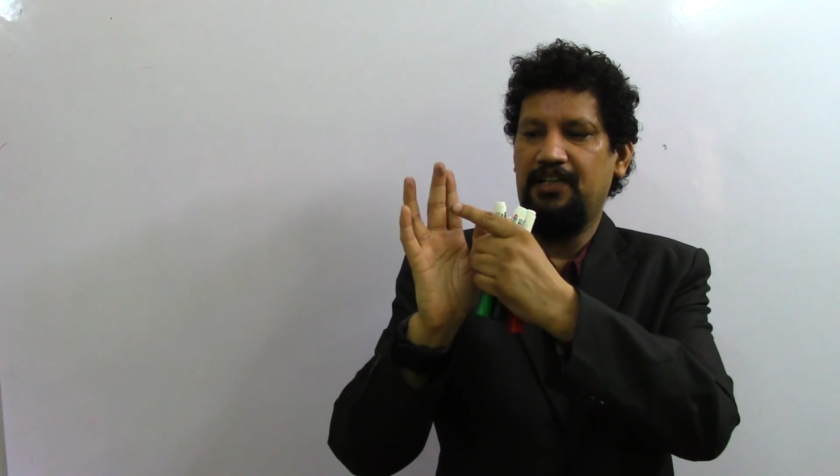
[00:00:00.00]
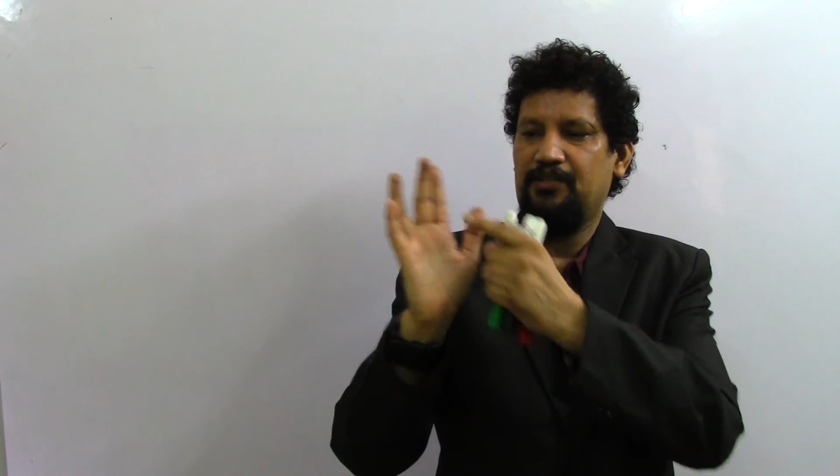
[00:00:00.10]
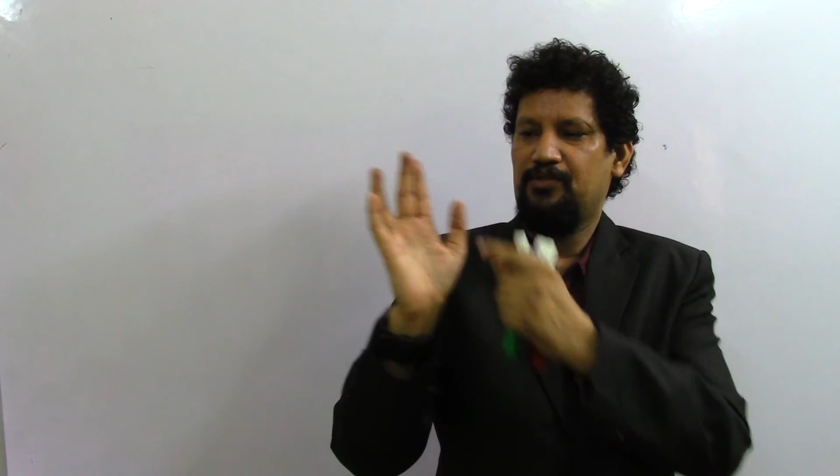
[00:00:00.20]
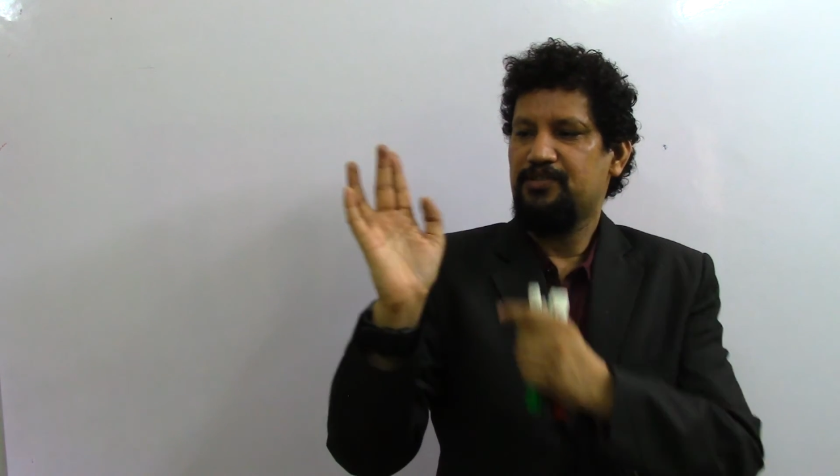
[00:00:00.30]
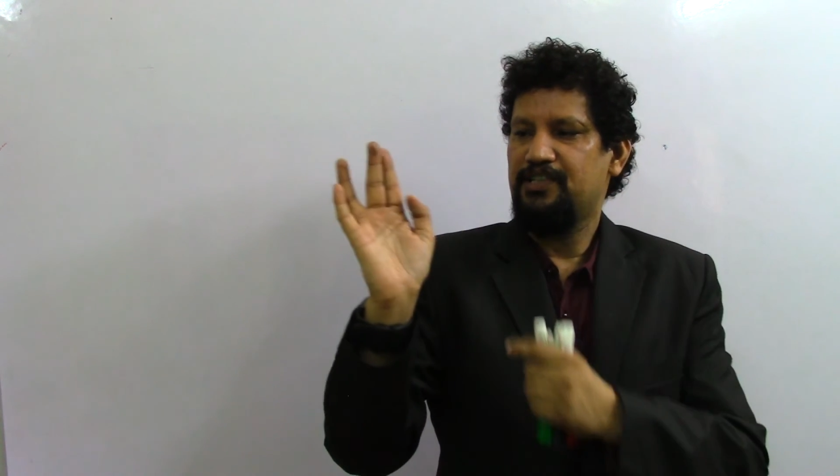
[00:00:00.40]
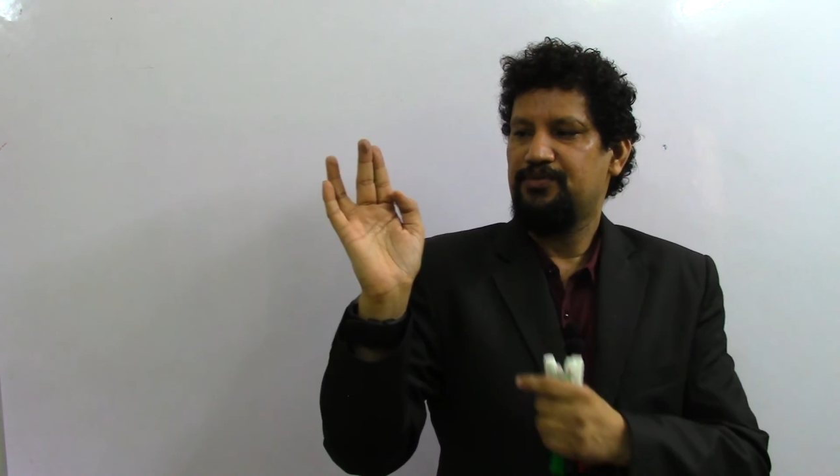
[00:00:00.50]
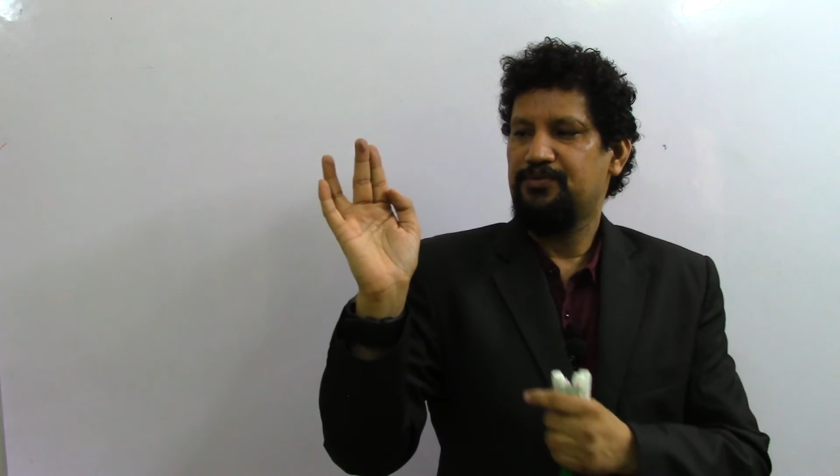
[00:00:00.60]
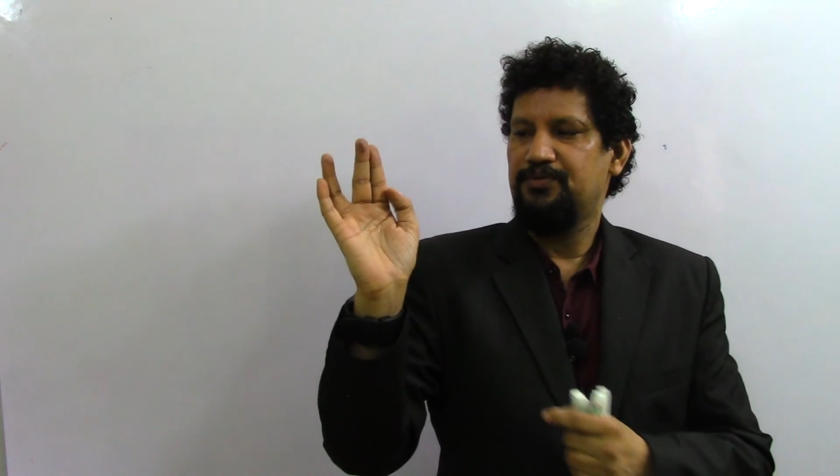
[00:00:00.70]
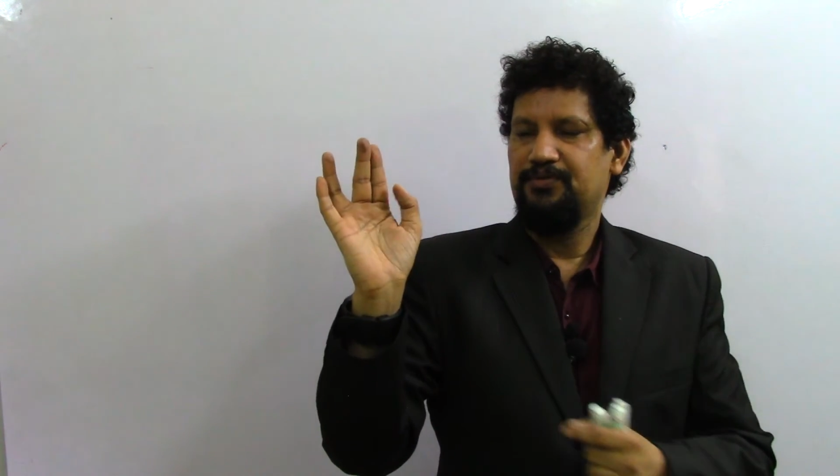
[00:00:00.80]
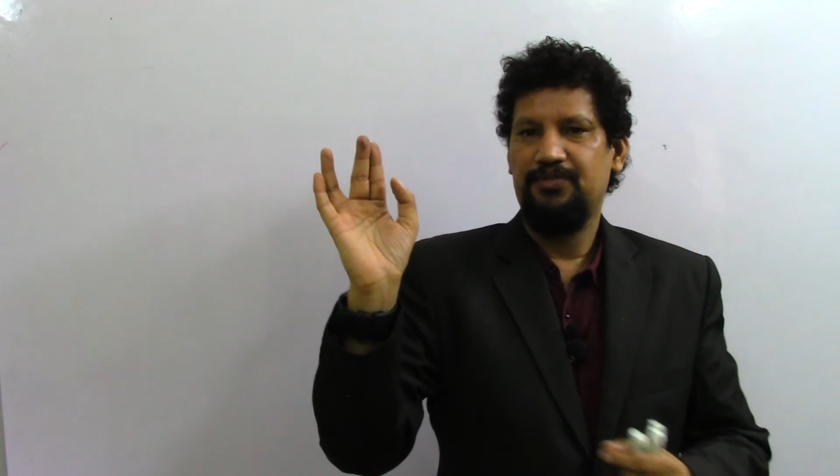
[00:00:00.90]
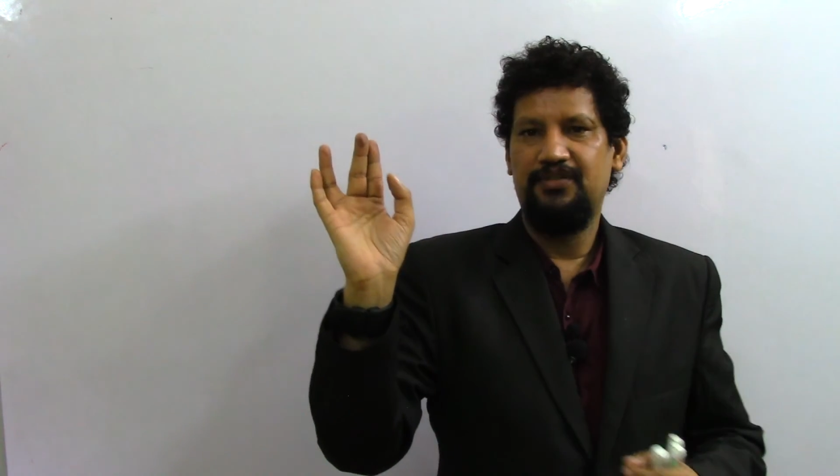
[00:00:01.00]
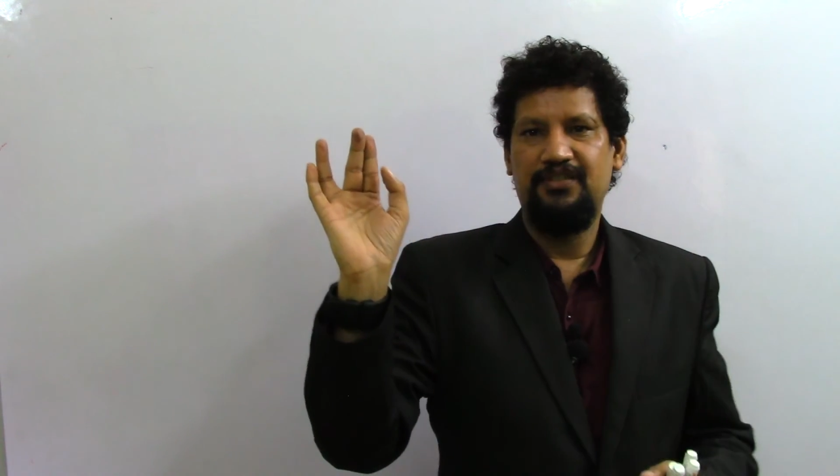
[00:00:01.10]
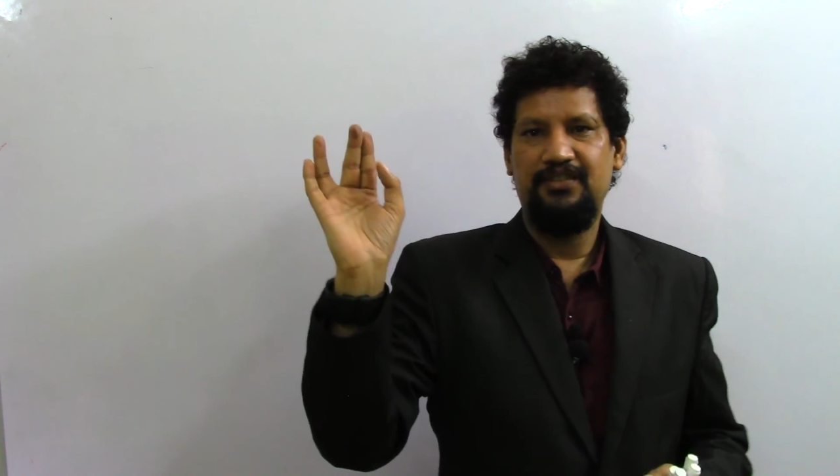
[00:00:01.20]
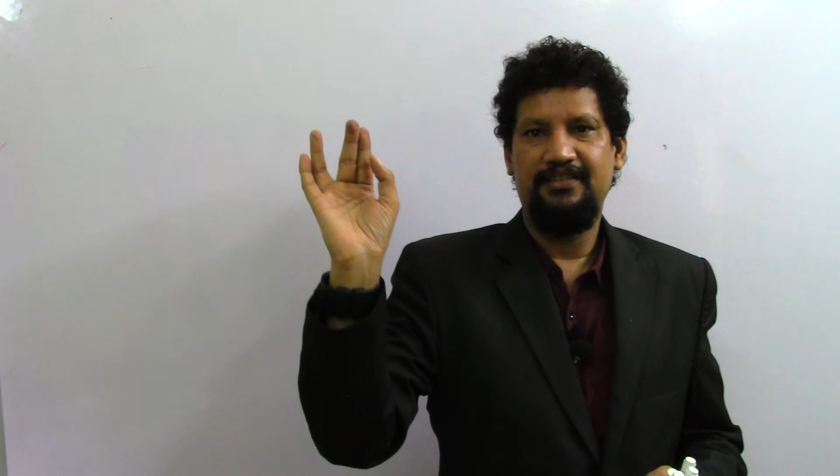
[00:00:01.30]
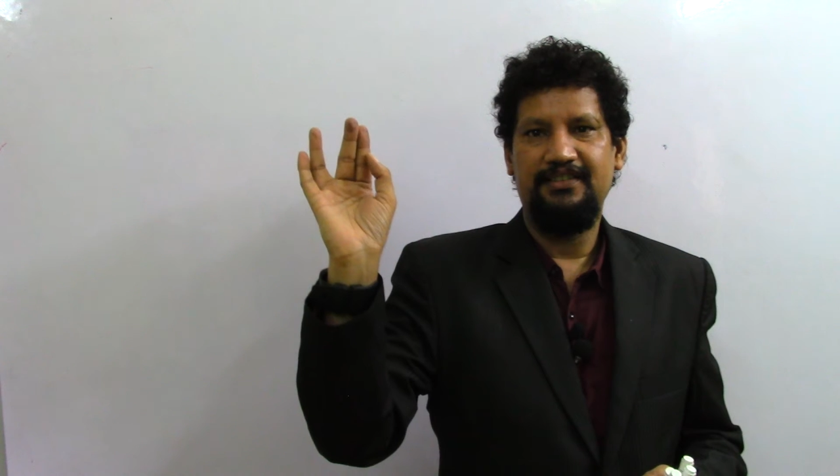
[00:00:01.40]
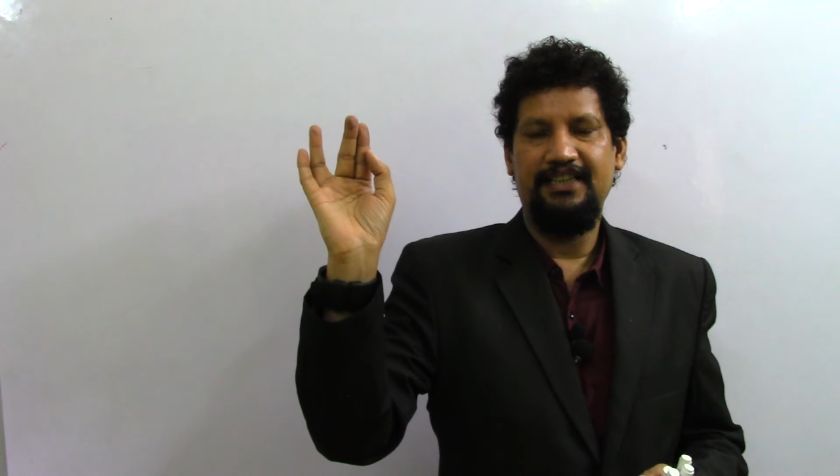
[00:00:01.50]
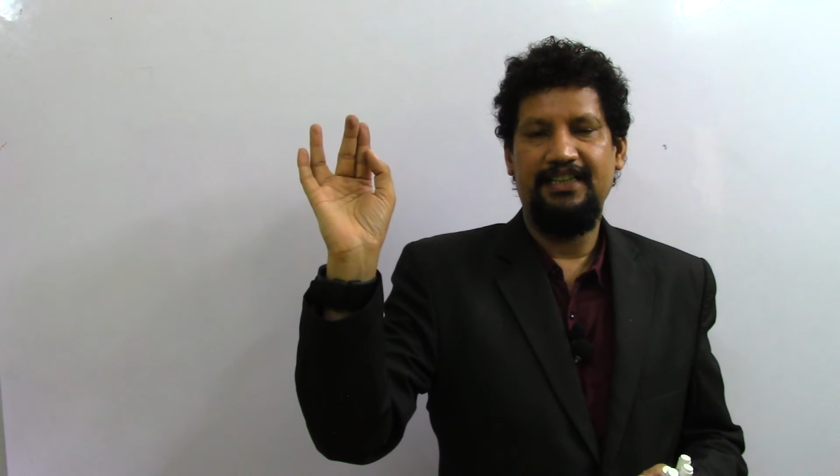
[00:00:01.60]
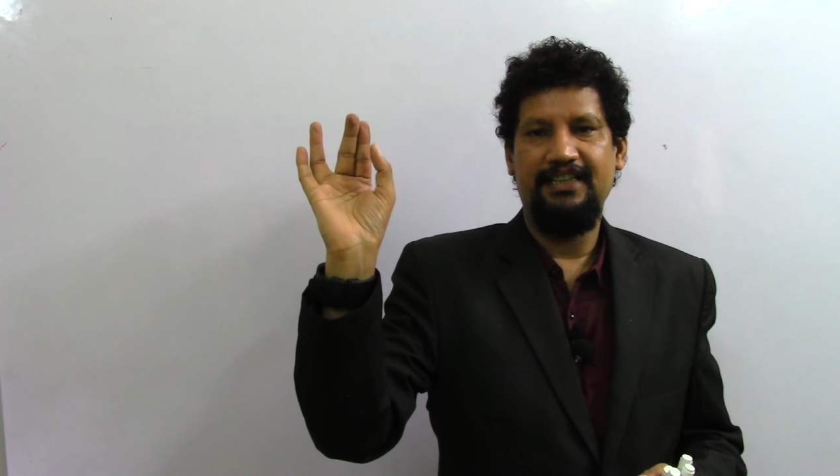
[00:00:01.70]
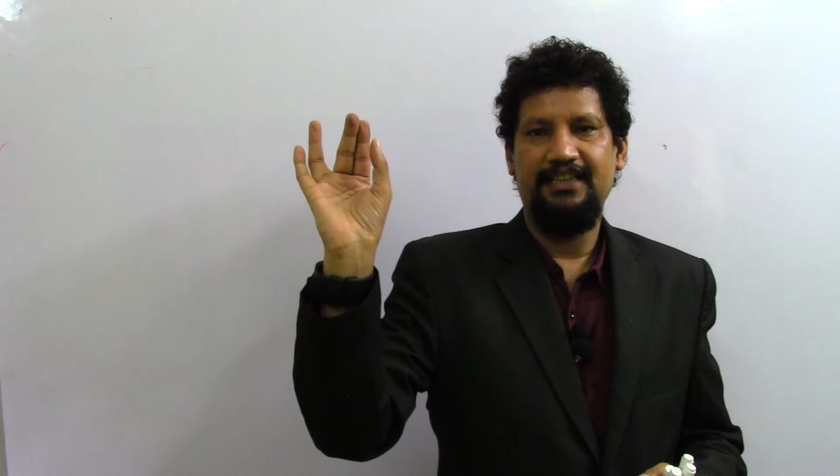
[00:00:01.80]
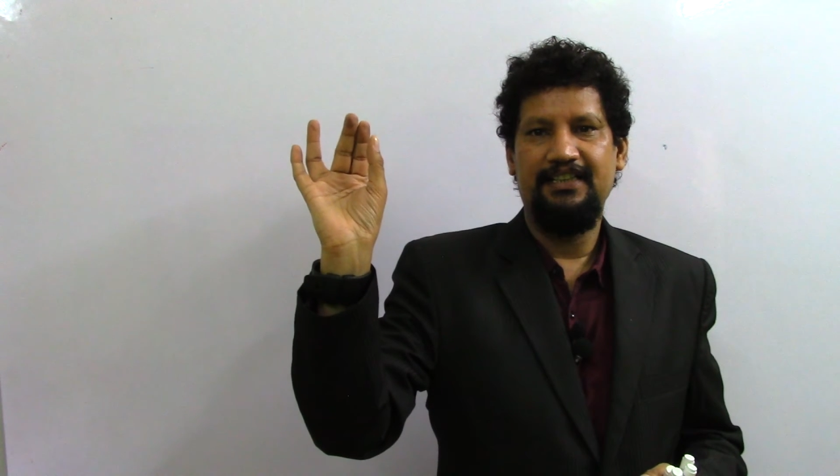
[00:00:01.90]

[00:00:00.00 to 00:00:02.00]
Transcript: closer to the